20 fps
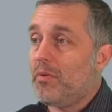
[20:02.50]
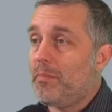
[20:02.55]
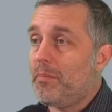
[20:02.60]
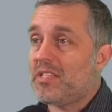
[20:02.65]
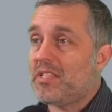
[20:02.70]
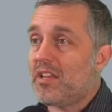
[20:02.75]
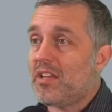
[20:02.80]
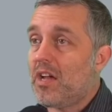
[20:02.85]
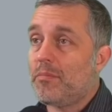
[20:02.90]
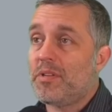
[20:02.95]

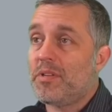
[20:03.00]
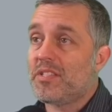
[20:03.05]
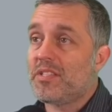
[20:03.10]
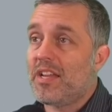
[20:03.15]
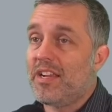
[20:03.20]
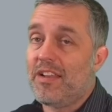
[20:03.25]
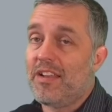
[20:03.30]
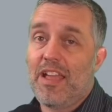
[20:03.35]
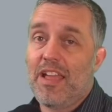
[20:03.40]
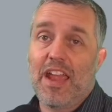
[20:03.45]
basic hub
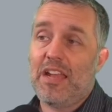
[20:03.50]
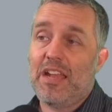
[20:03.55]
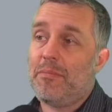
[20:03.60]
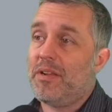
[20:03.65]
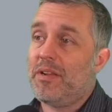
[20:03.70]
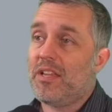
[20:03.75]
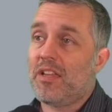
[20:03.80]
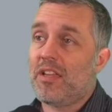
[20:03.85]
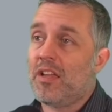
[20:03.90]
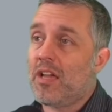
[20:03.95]
design.
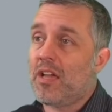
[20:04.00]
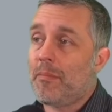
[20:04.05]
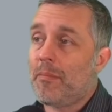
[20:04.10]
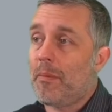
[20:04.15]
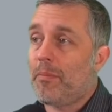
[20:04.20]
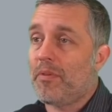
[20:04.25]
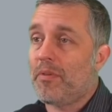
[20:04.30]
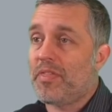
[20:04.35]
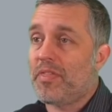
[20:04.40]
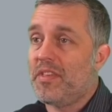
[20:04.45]
Anybody can come
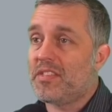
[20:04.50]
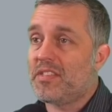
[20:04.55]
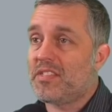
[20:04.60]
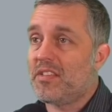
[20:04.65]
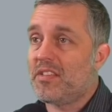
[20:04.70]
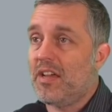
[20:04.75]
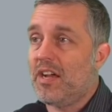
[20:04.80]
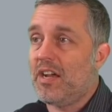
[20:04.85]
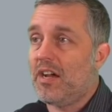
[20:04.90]
up with this